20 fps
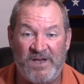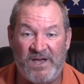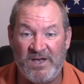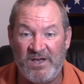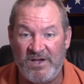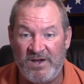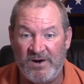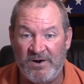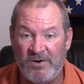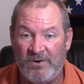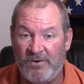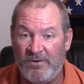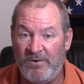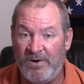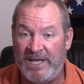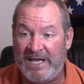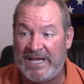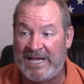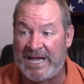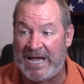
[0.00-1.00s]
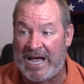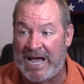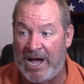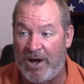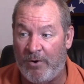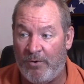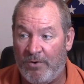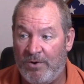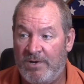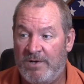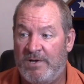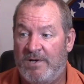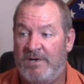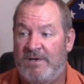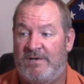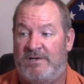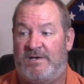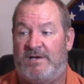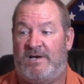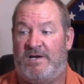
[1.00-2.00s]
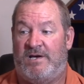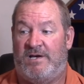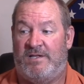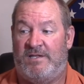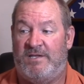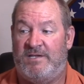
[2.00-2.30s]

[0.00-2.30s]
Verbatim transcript: failure. Holy cow! Uh,